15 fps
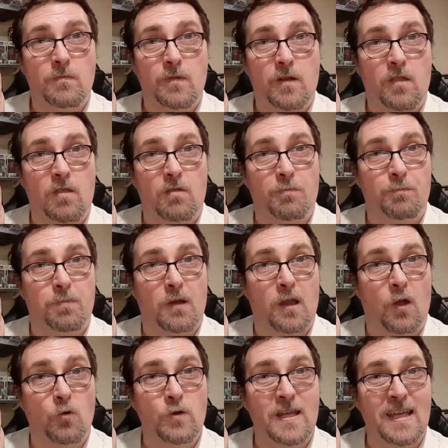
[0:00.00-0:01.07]

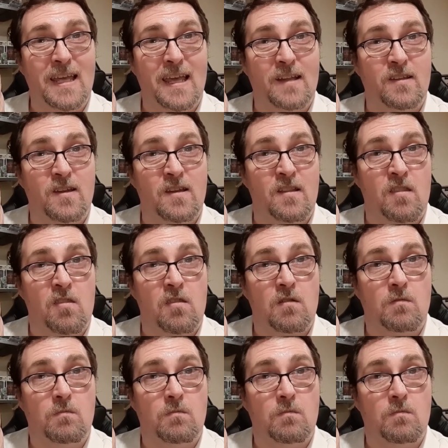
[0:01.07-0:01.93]
exploding kittens.